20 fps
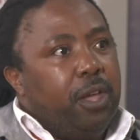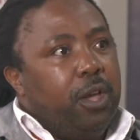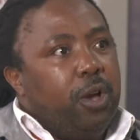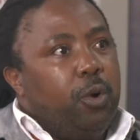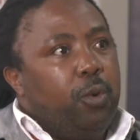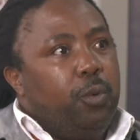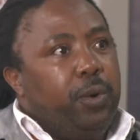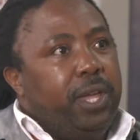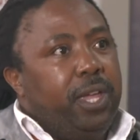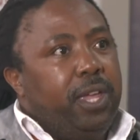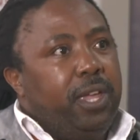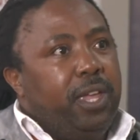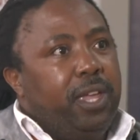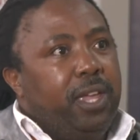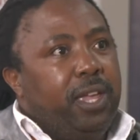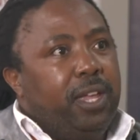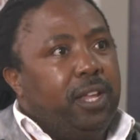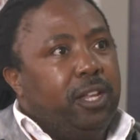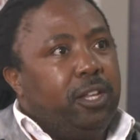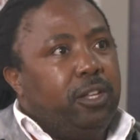
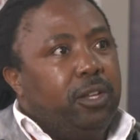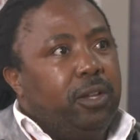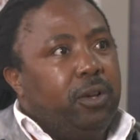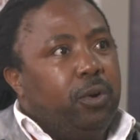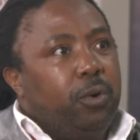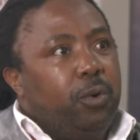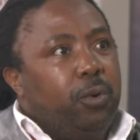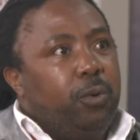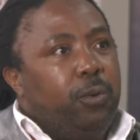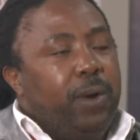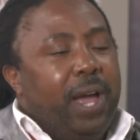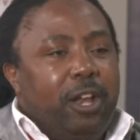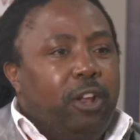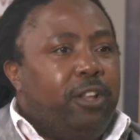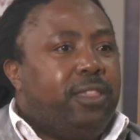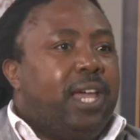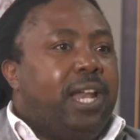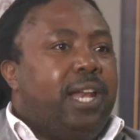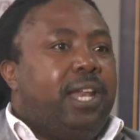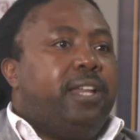we are
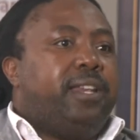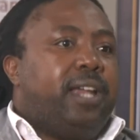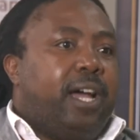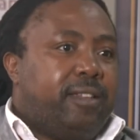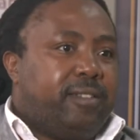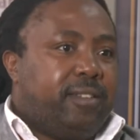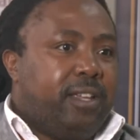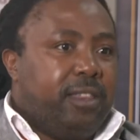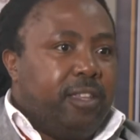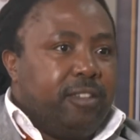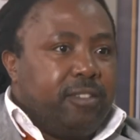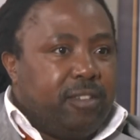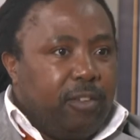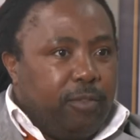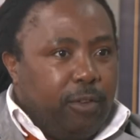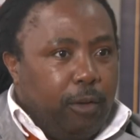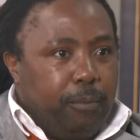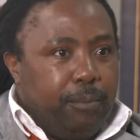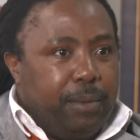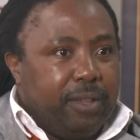not the leaders in these
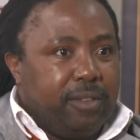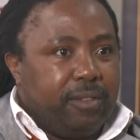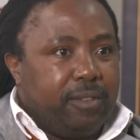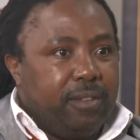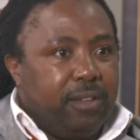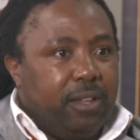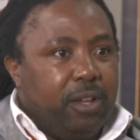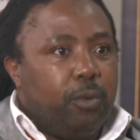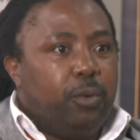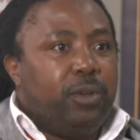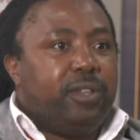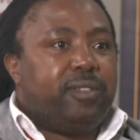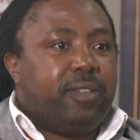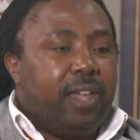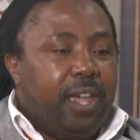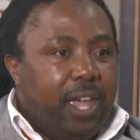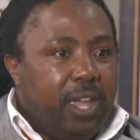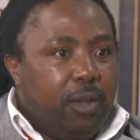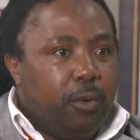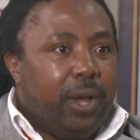developments. We
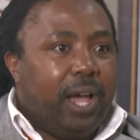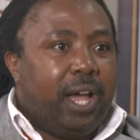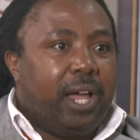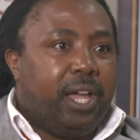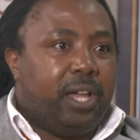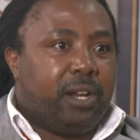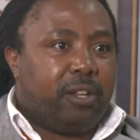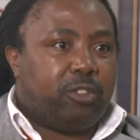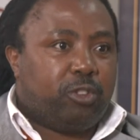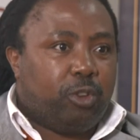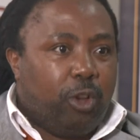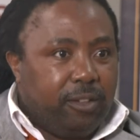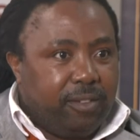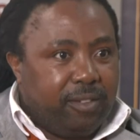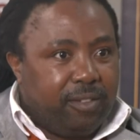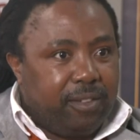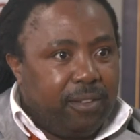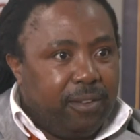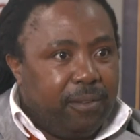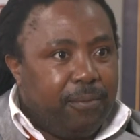say we are a
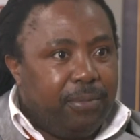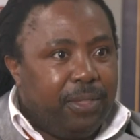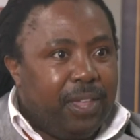resource.